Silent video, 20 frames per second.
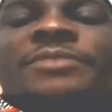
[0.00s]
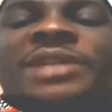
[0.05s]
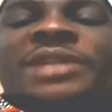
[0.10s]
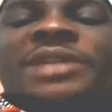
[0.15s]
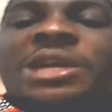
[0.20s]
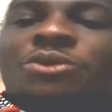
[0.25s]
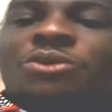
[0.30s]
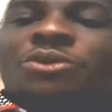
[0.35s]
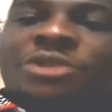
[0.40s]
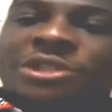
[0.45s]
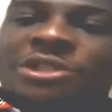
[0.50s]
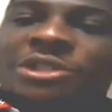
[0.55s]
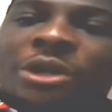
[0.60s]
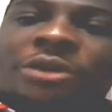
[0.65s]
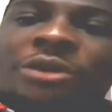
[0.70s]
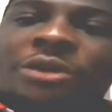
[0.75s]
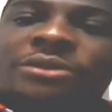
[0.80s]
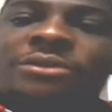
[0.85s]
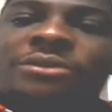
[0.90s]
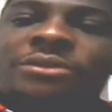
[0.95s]
It was
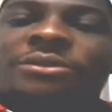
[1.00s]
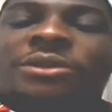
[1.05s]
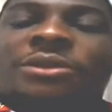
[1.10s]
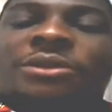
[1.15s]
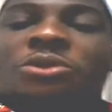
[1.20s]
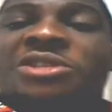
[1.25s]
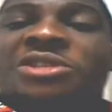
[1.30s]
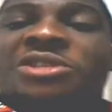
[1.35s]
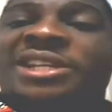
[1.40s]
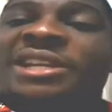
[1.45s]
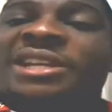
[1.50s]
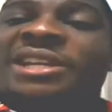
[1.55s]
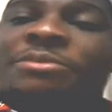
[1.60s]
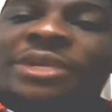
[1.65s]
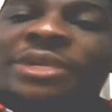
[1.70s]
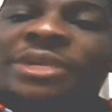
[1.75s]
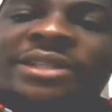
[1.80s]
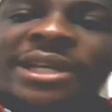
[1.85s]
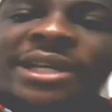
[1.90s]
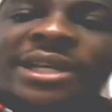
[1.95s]
done. It was
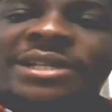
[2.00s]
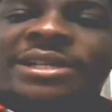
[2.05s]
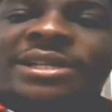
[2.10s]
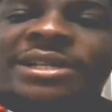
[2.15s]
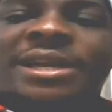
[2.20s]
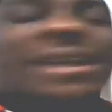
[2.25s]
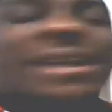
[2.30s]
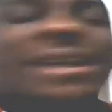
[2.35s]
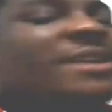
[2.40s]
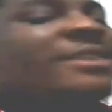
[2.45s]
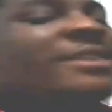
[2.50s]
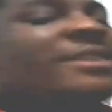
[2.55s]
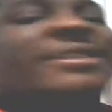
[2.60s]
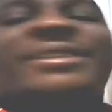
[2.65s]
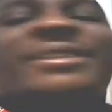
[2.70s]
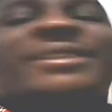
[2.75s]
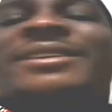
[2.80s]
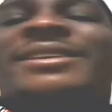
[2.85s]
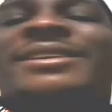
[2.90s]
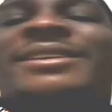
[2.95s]
celebrated.
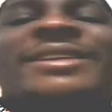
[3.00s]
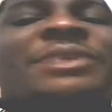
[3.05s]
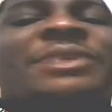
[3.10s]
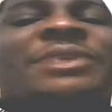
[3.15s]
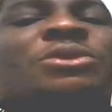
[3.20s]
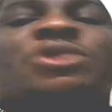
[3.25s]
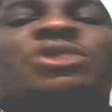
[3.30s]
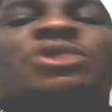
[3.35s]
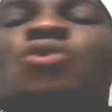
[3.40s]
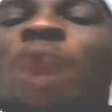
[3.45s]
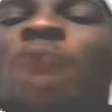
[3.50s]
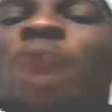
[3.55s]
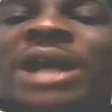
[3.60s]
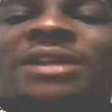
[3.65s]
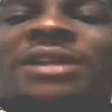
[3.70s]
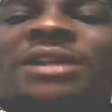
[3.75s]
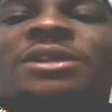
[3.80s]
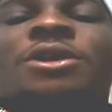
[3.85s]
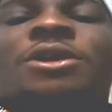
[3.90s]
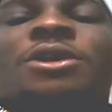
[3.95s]
It was
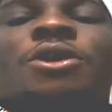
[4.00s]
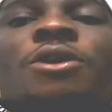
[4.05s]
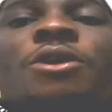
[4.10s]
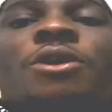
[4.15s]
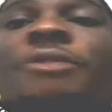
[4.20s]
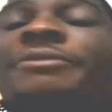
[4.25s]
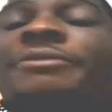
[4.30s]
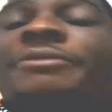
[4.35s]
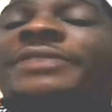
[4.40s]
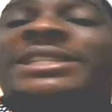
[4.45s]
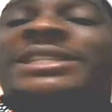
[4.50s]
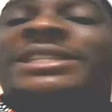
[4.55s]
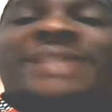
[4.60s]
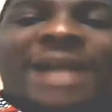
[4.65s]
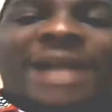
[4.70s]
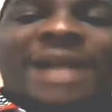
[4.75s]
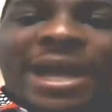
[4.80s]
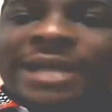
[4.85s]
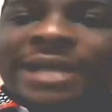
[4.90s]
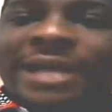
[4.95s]
one of its
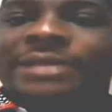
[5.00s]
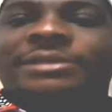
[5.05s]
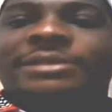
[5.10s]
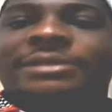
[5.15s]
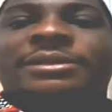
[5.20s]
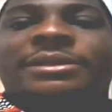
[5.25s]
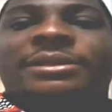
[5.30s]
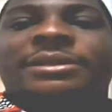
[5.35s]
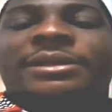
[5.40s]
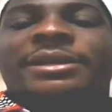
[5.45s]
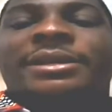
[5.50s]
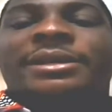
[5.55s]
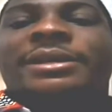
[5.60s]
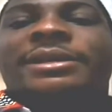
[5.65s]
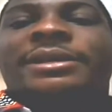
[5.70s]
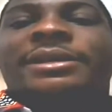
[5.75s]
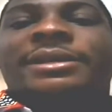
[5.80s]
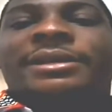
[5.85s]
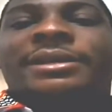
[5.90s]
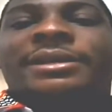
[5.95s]
kind
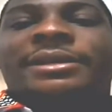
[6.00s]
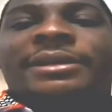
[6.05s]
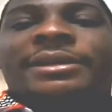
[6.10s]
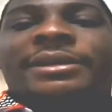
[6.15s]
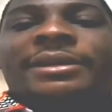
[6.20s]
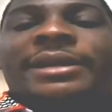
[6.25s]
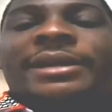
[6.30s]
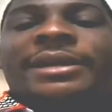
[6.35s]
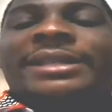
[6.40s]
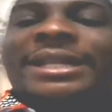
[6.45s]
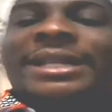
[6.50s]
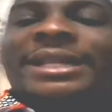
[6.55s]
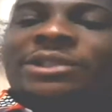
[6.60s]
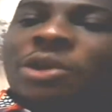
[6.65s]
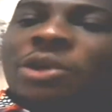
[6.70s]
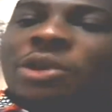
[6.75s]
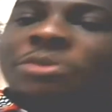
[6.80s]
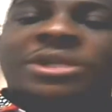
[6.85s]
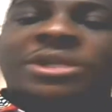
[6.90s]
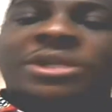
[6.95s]
in that
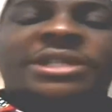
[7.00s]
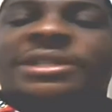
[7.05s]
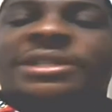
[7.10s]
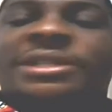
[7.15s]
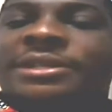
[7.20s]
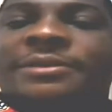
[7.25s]
community.